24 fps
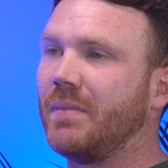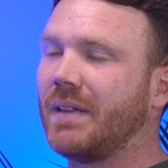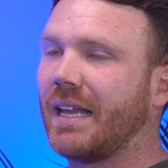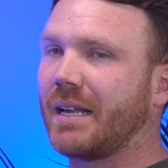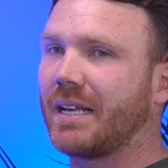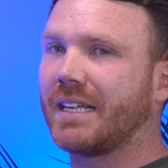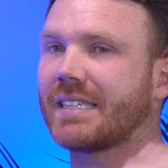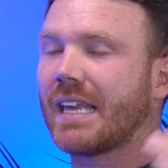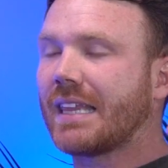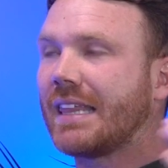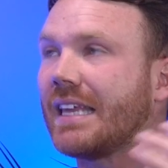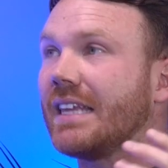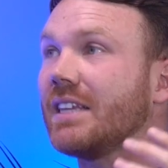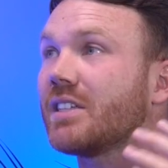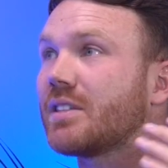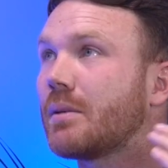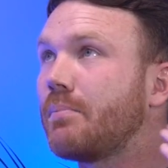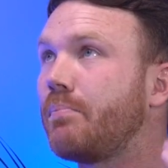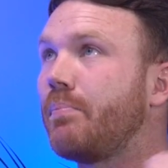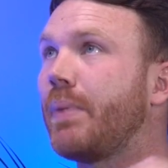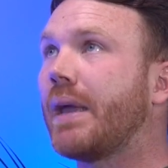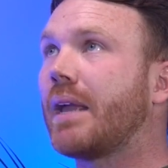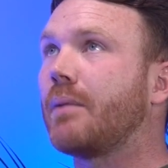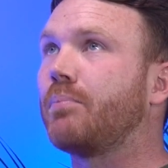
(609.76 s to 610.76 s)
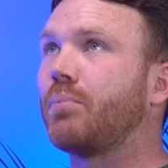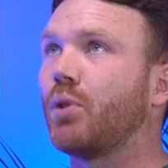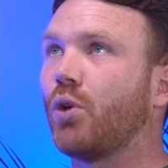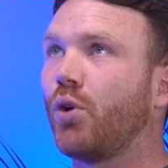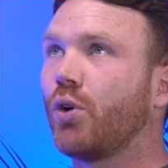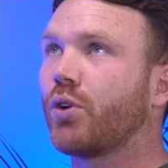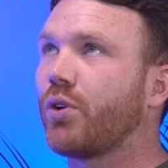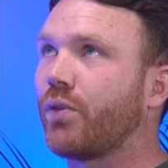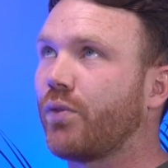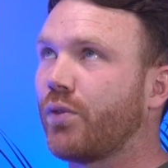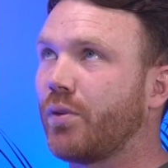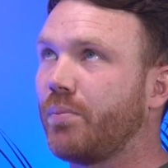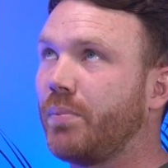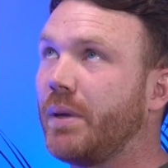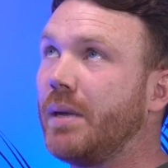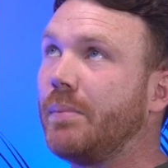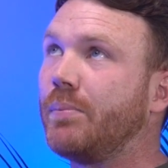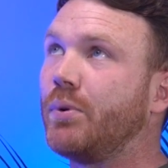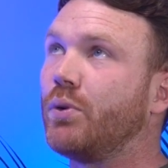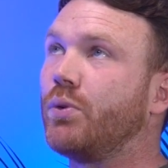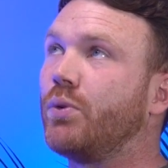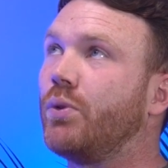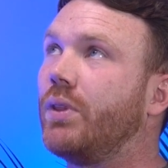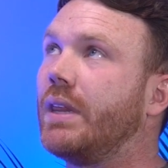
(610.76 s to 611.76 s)
Like, because I think there's a big blocker for
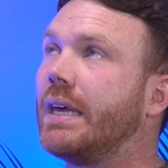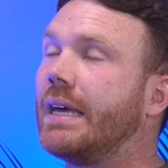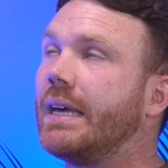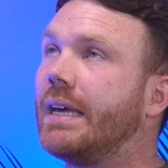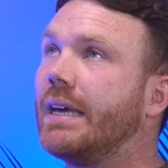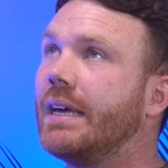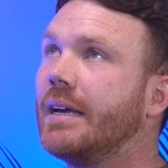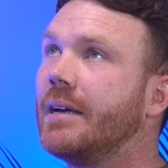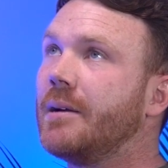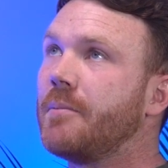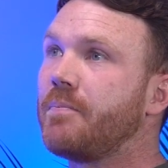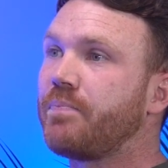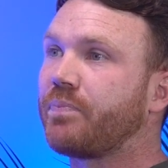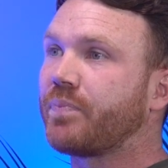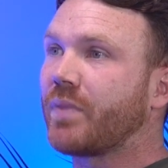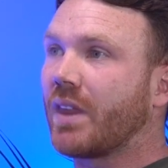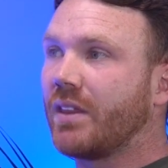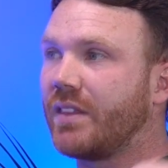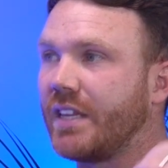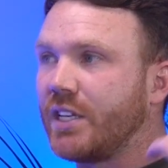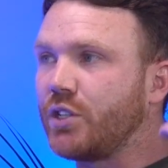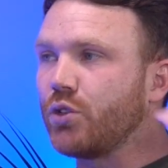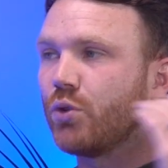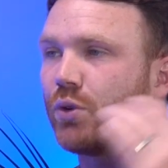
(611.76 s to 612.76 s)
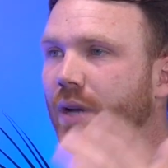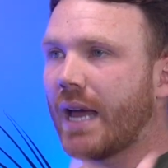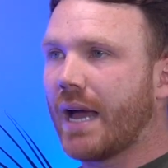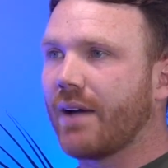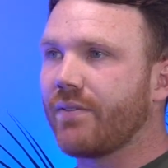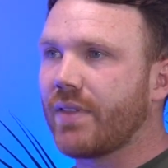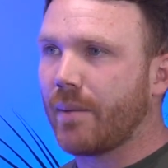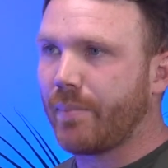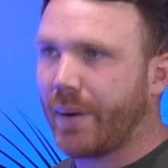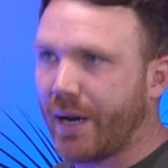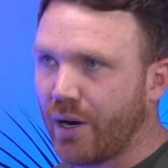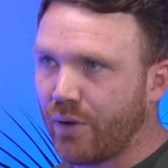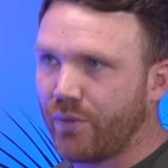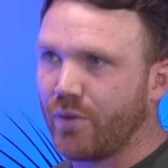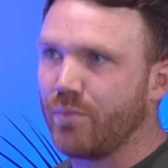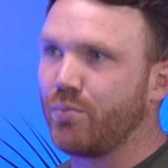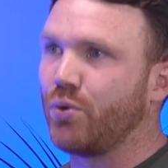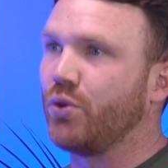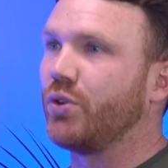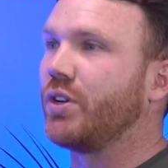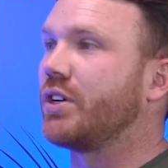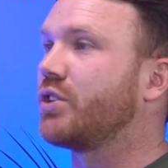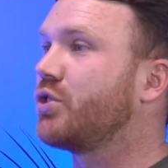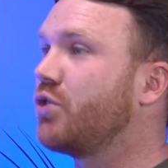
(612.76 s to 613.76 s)
people that they don't have that perfect
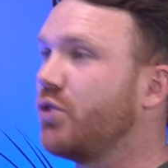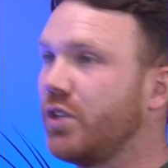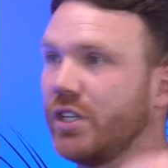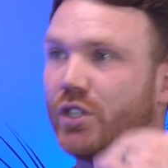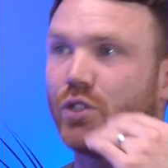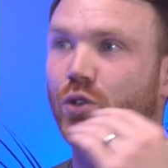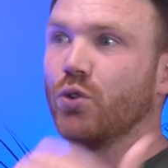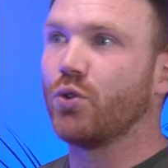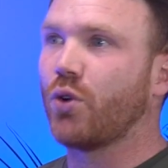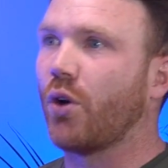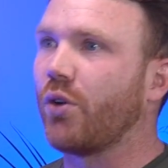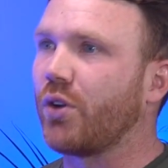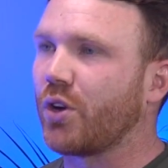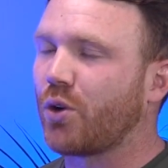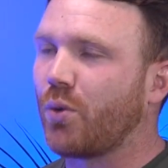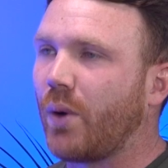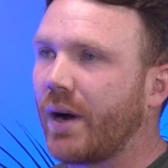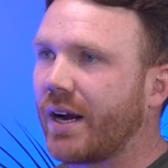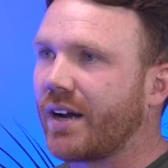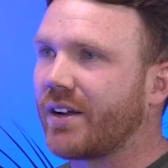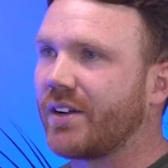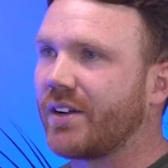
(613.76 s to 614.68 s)
product, so they don't go out and acquire